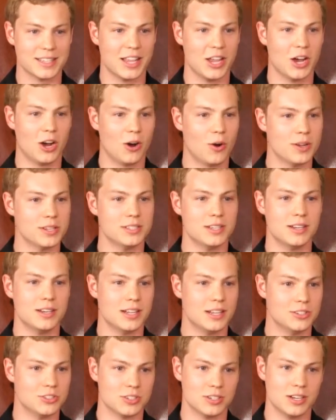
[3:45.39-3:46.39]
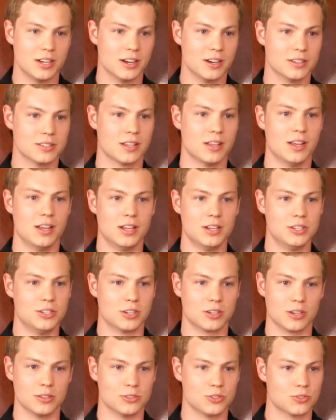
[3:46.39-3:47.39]
They always need engineers
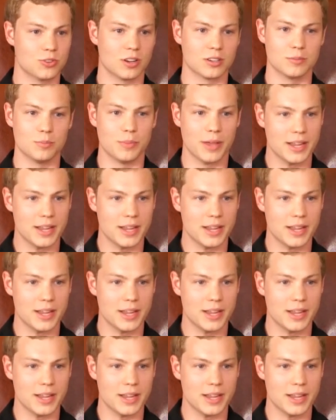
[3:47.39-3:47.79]
to construct